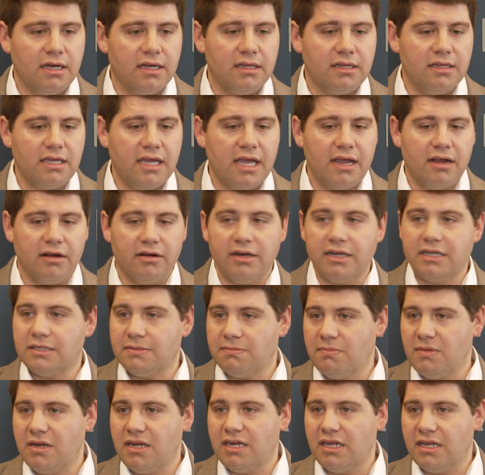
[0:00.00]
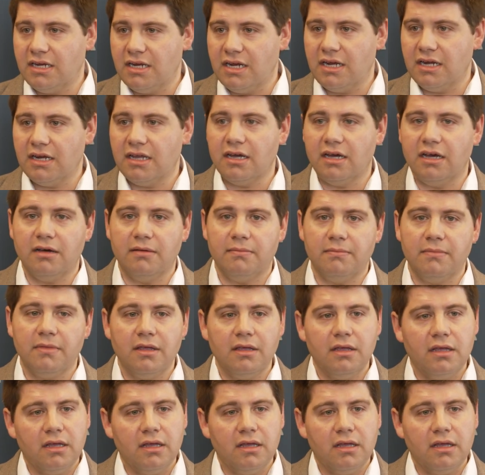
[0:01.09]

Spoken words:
the area's median income.